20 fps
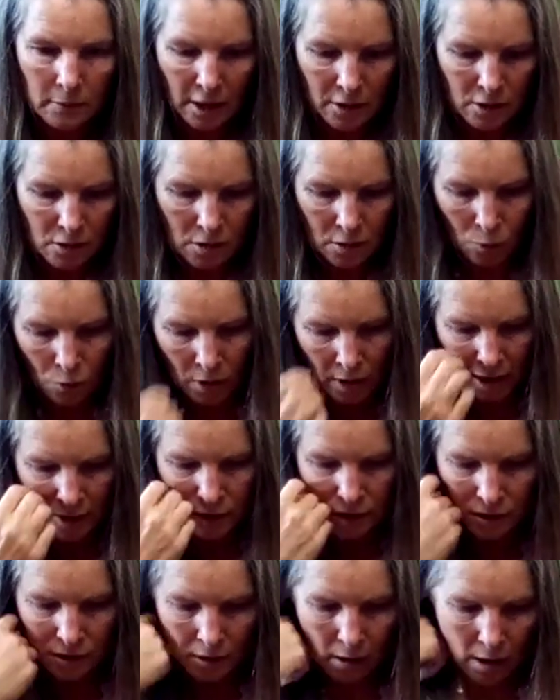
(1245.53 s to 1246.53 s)
as what I
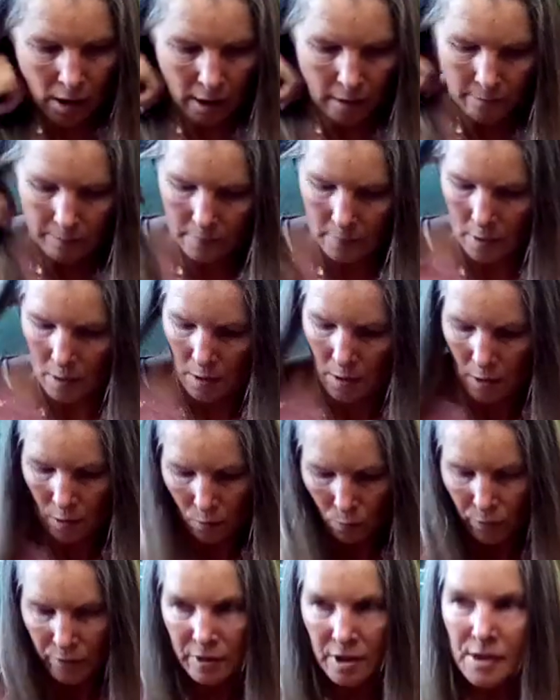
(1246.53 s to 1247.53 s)
just got
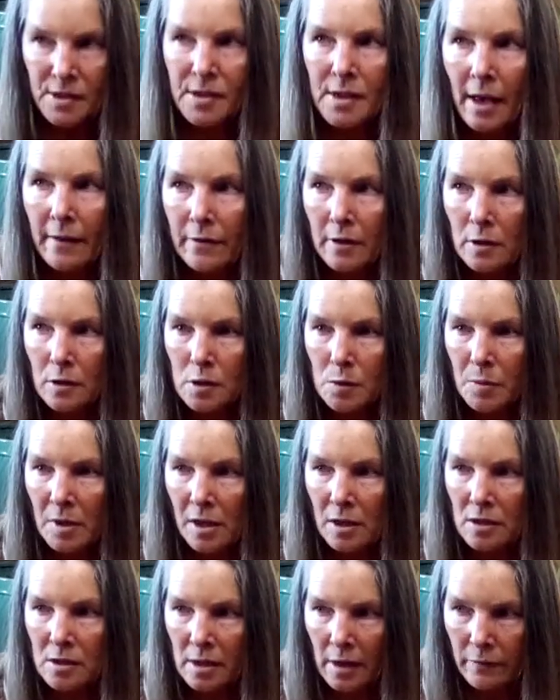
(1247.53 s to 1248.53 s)
with the sevens,
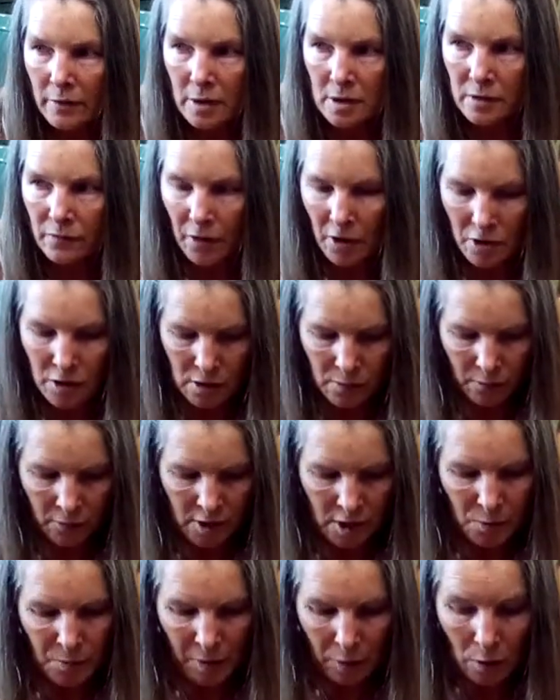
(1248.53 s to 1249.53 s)
because 7 is very
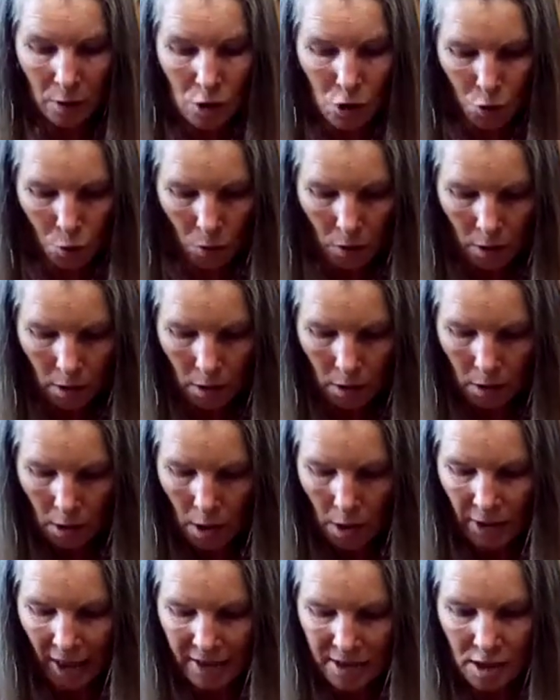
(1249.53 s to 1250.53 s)
spiritual.
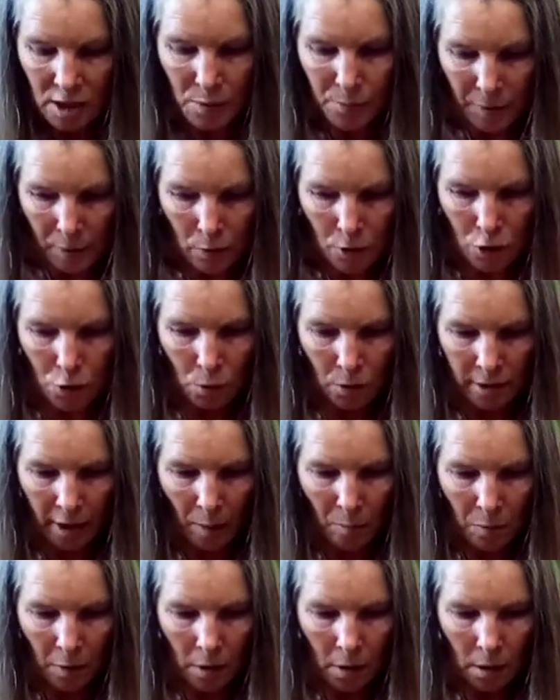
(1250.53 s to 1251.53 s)
That's a spiritual
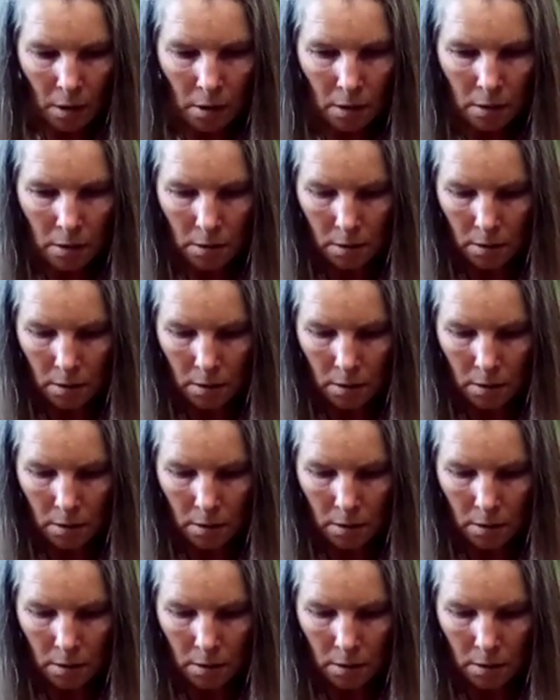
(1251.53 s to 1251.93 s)
number.